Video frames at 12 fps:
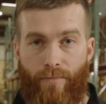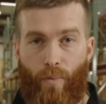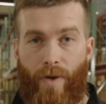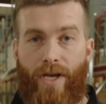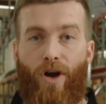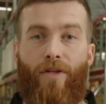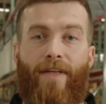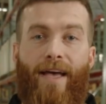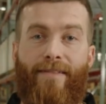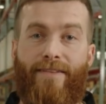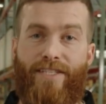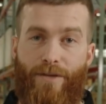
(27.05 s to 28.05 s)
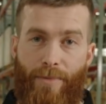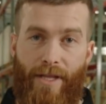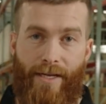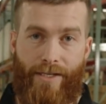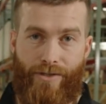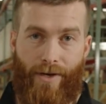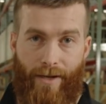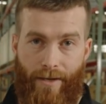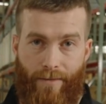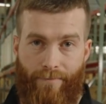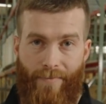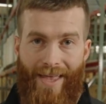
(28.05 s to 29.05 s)
We call that the stability
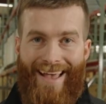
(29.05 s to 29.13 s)
triangle.